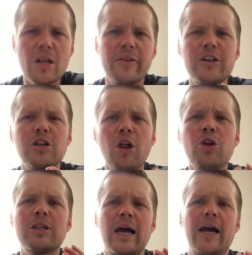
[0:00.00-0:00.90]
there's
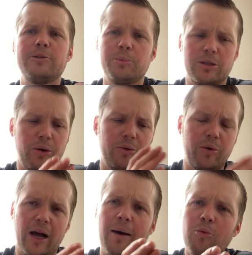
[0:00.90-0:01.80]
lull times between
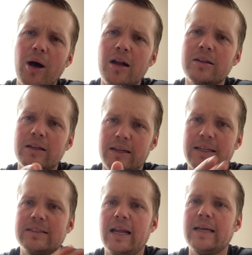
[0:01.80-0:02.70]
when I'm welding and
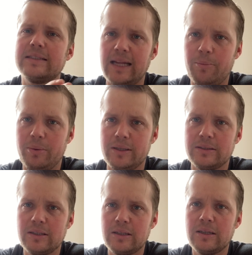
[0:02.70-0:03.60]
his next step is.
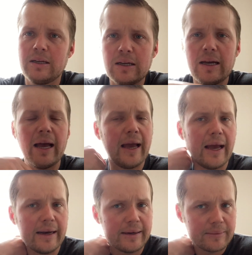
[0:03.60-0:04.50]

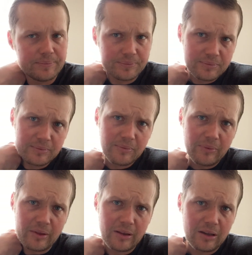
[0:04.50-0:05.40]
And
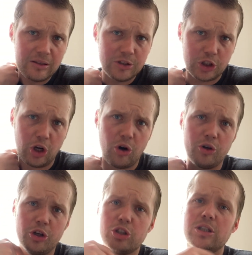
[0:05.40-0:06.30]
so
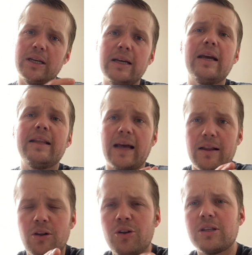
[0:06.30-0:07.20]
usually in
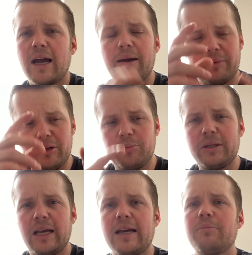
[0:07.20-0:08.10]
that lull time, he'll be
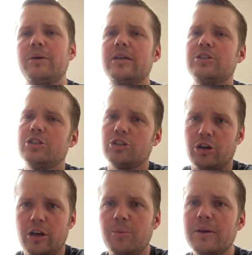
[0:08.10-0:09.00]
taking pictures or
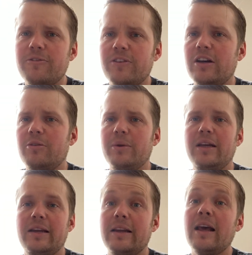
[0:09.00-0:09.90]
he'll be
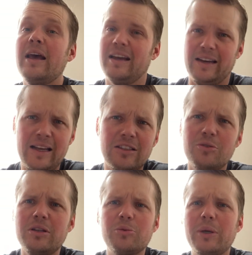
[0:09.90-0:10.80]
filming. And, and hence the
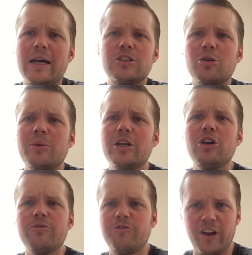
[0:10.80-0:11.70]
reason we had so many
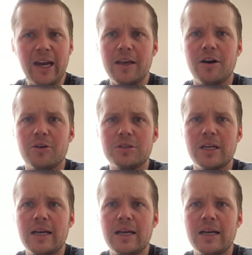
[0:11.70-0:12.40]
good videos